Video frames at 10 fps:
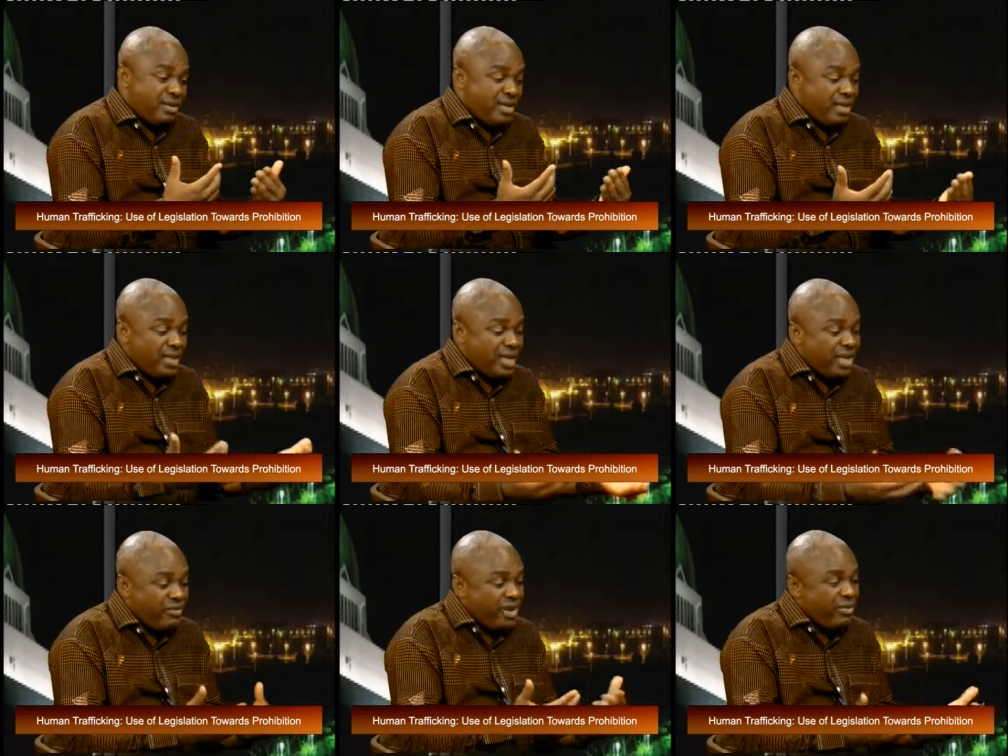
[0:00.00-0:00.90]
they
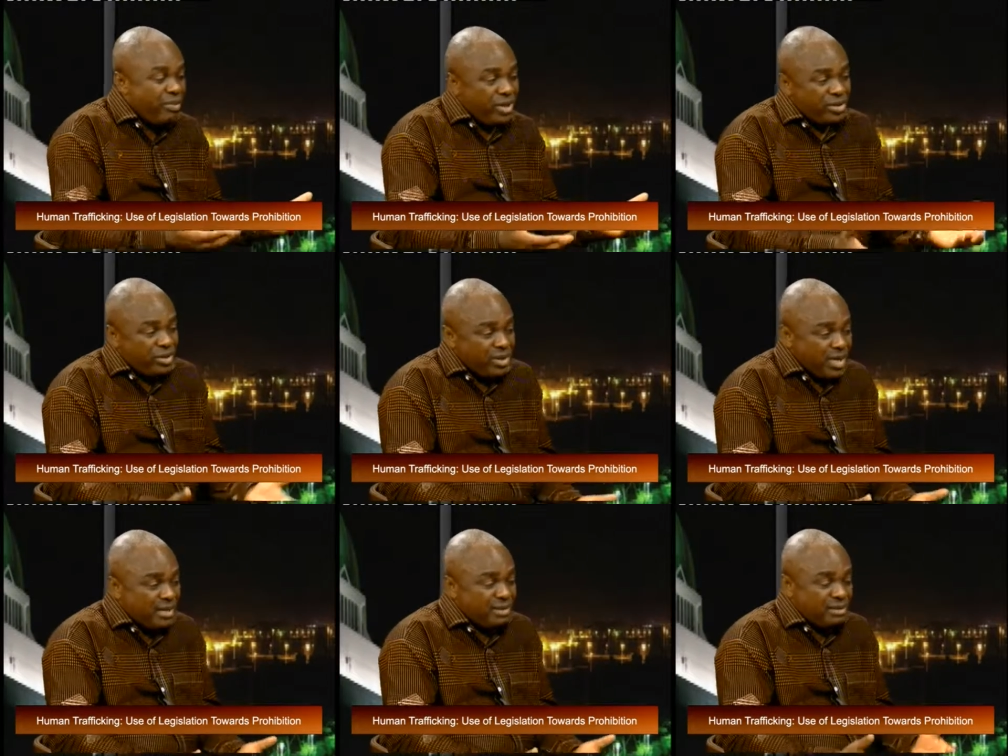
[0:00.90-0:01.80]
give an impression
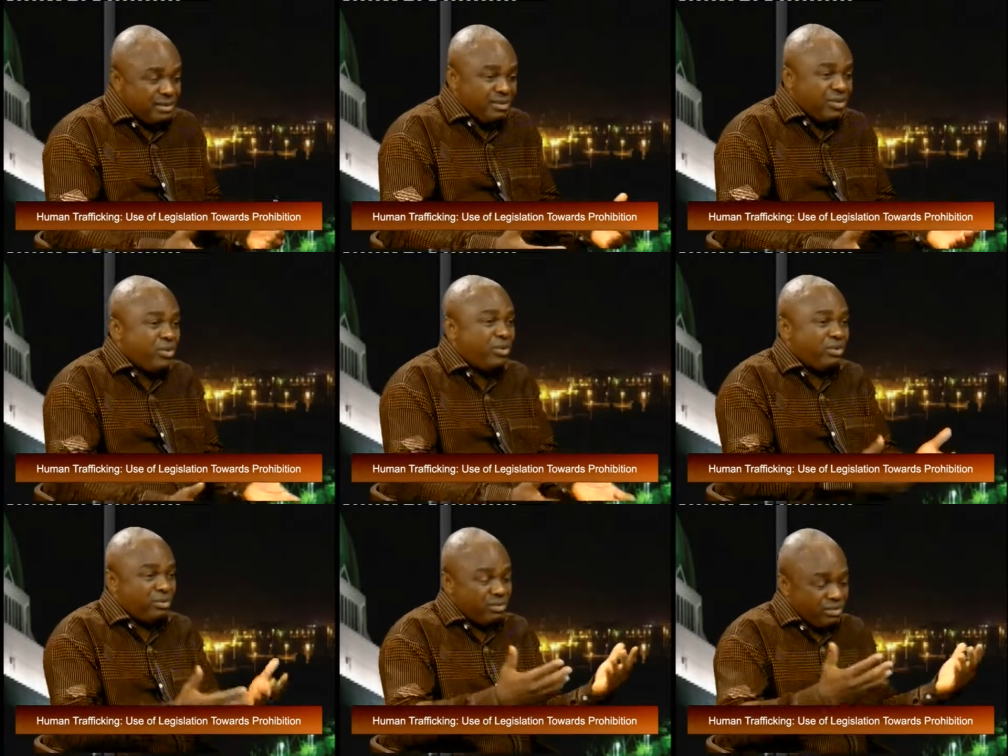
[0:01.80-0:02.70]
that,
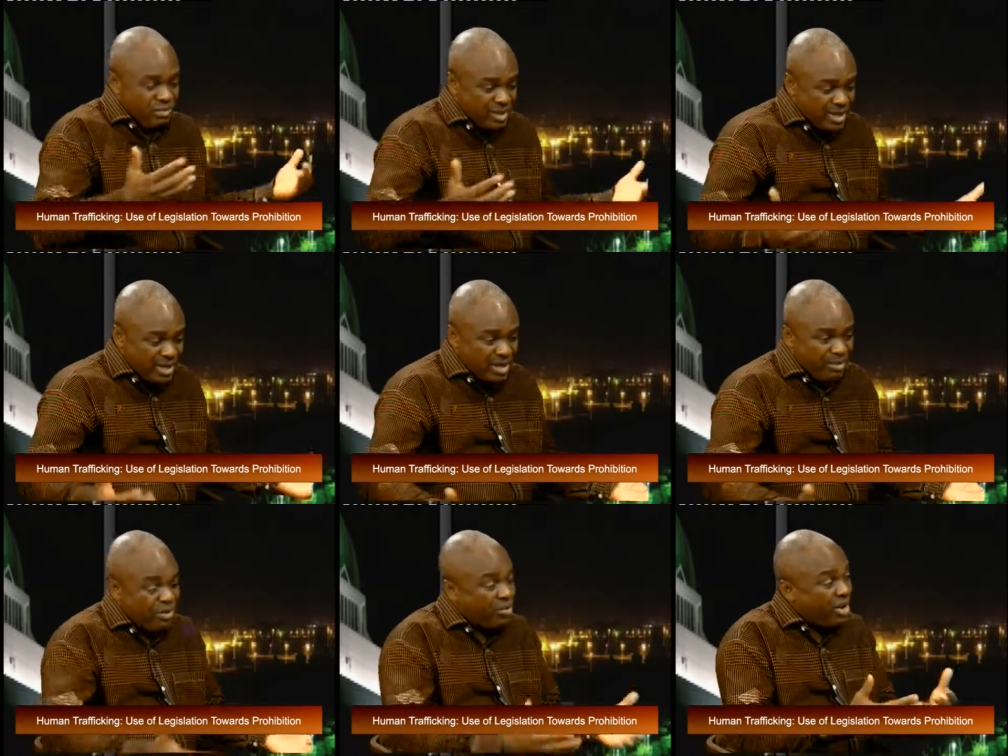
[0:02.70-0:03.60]
oh, we're
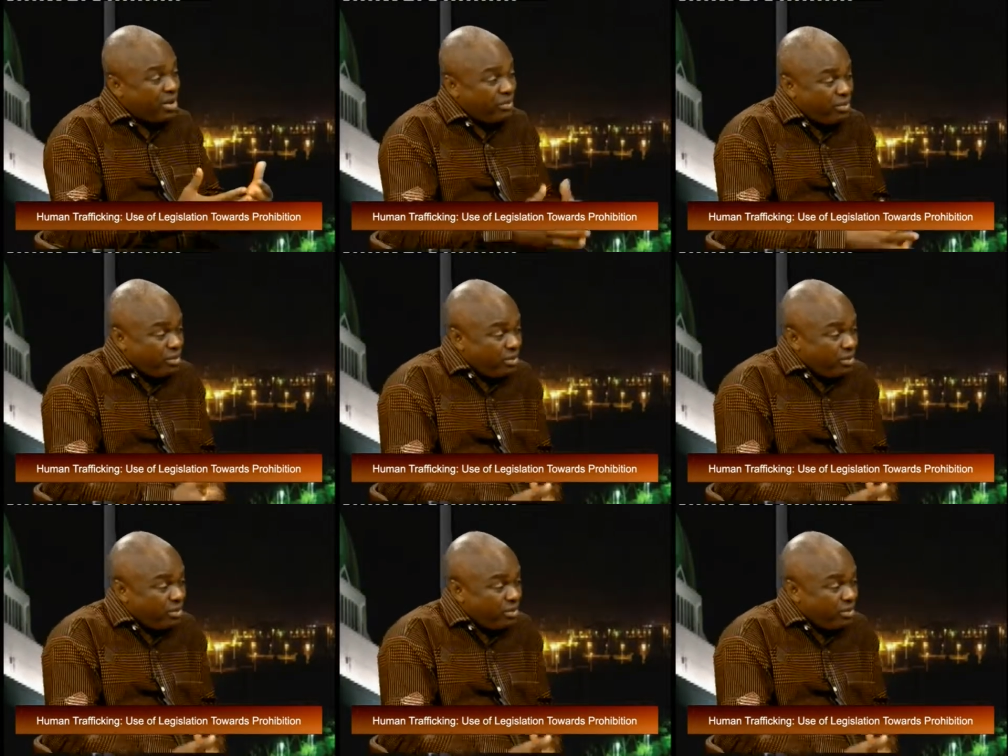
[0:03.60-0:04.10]
taking people out for